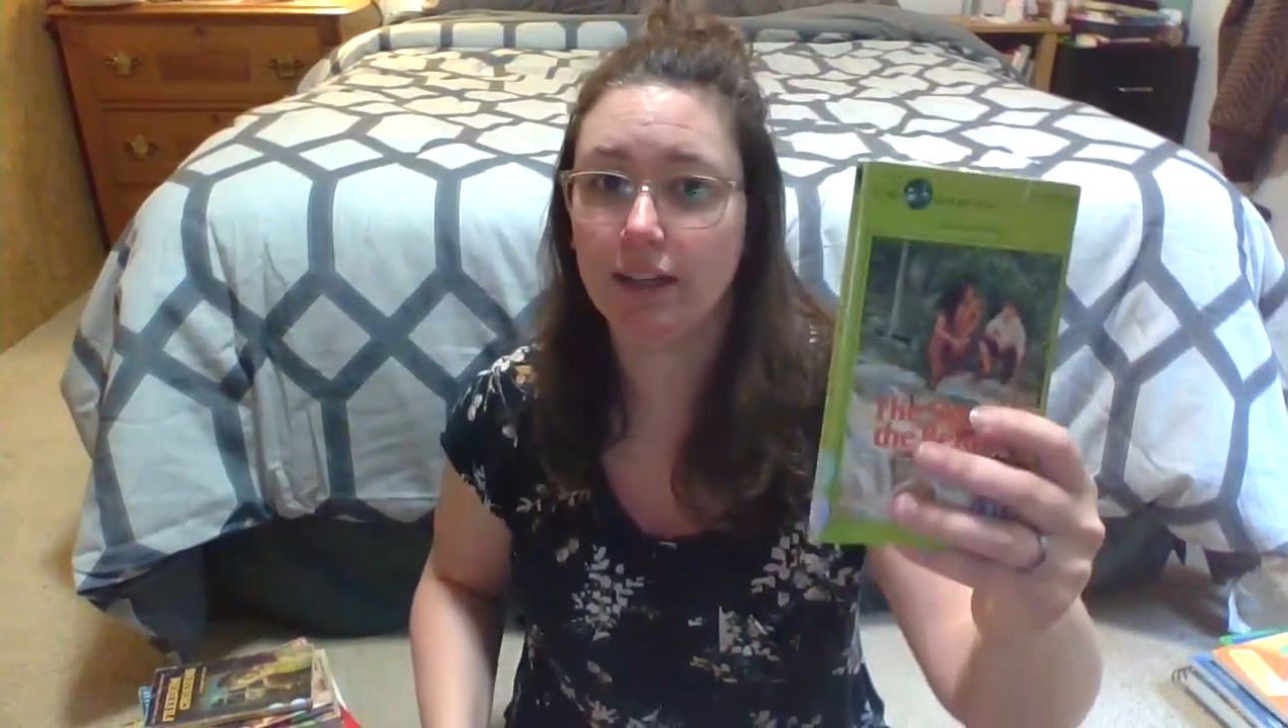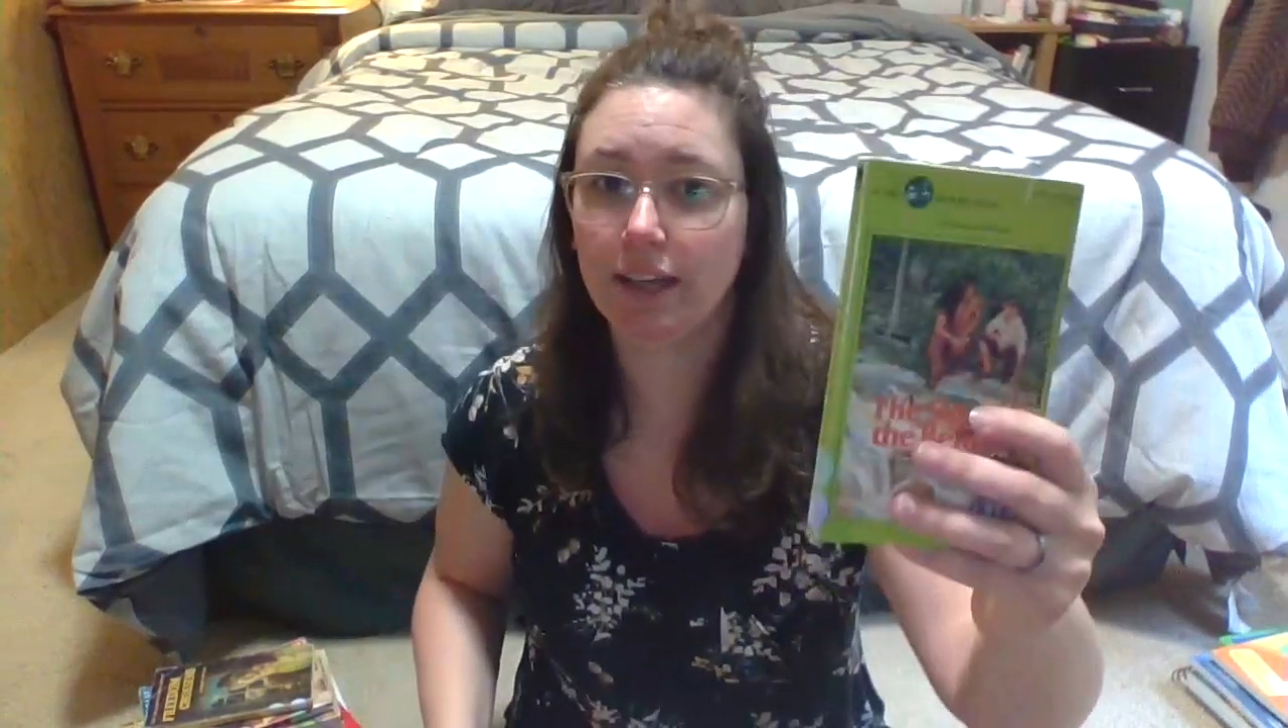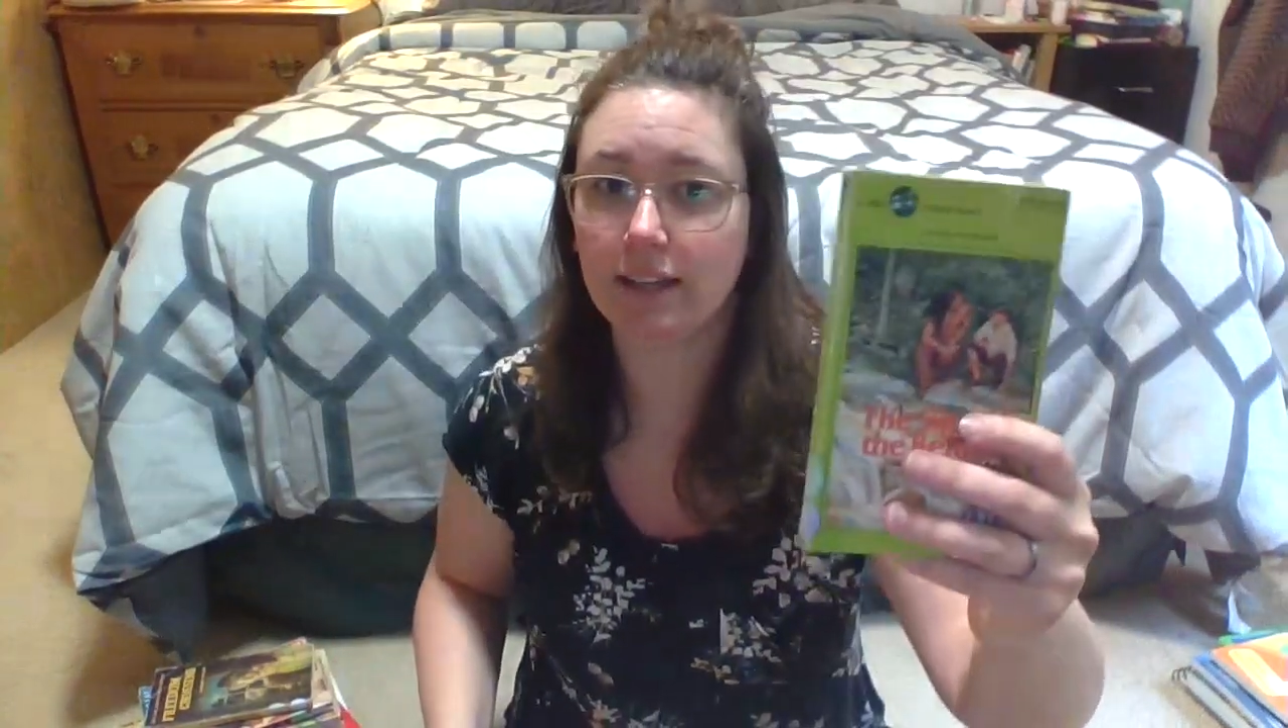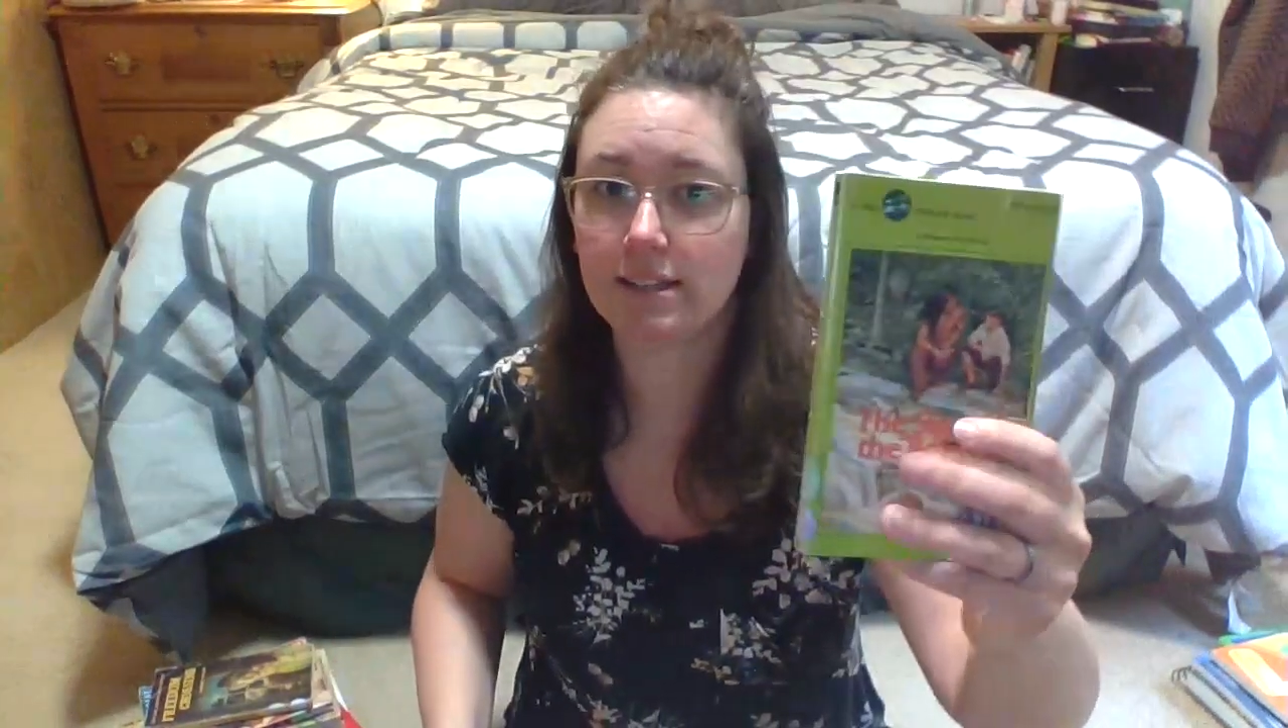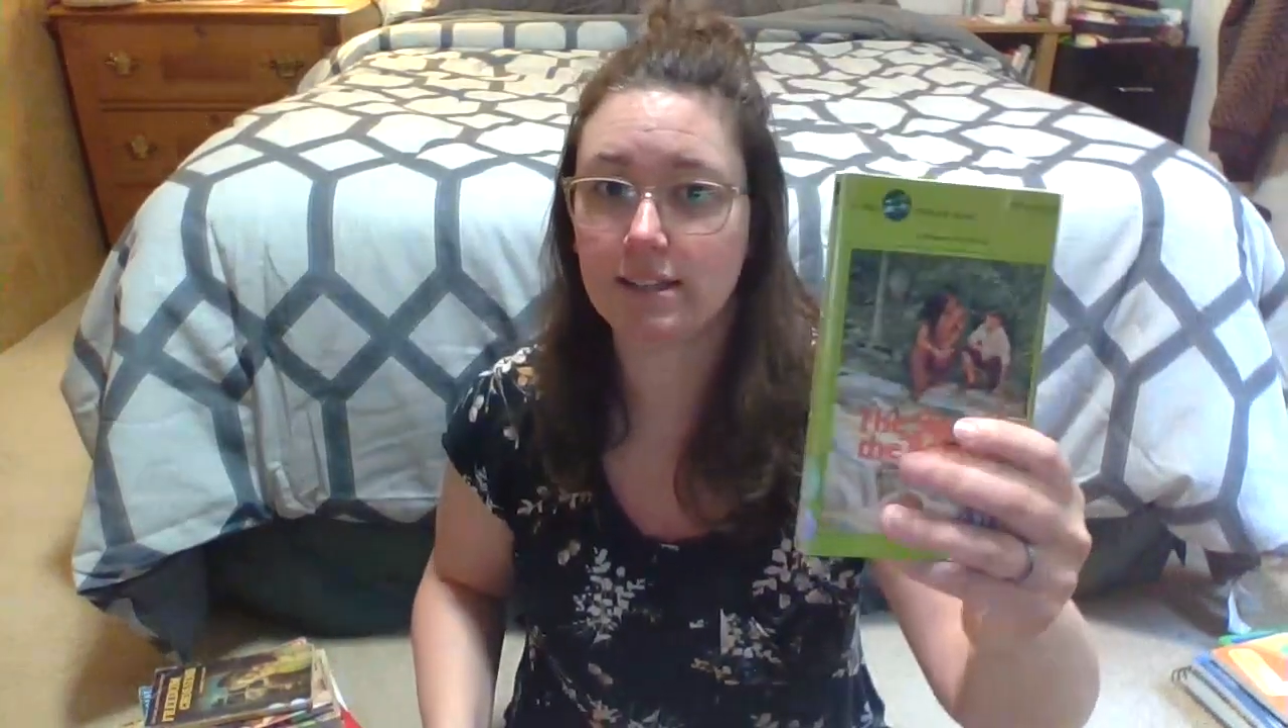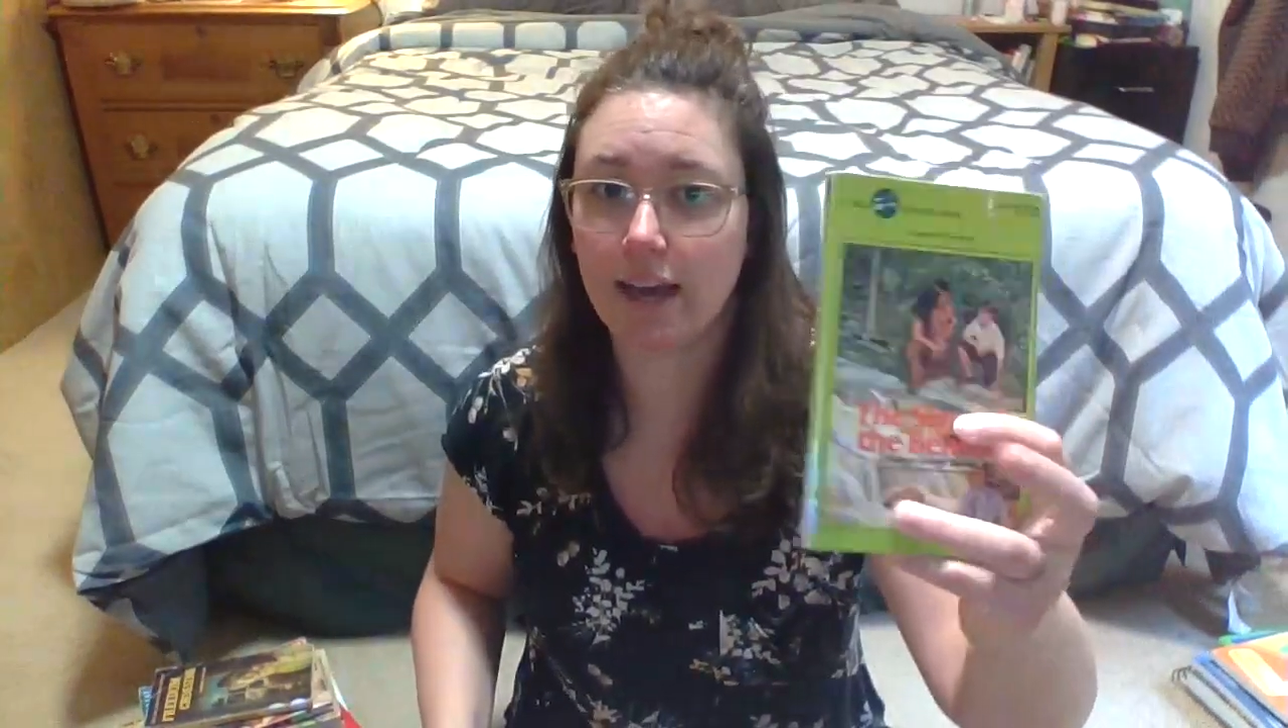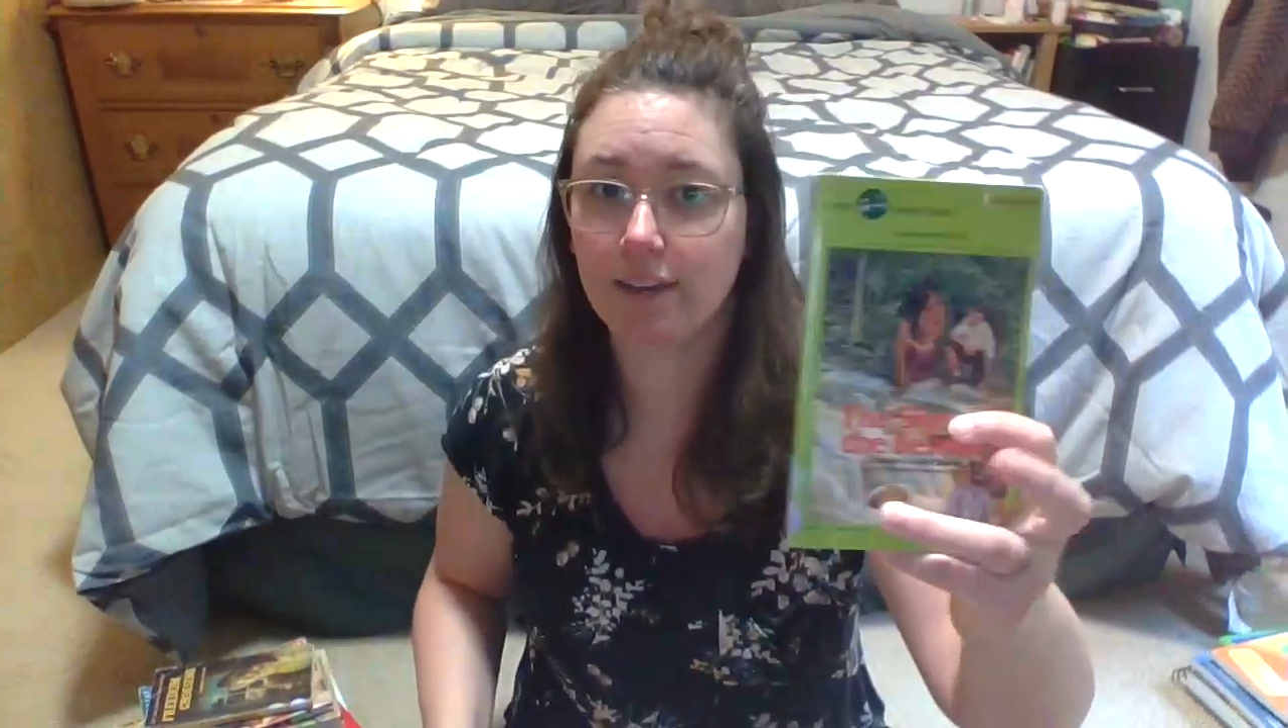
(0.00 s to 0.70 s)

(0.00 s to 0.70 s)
and The Sign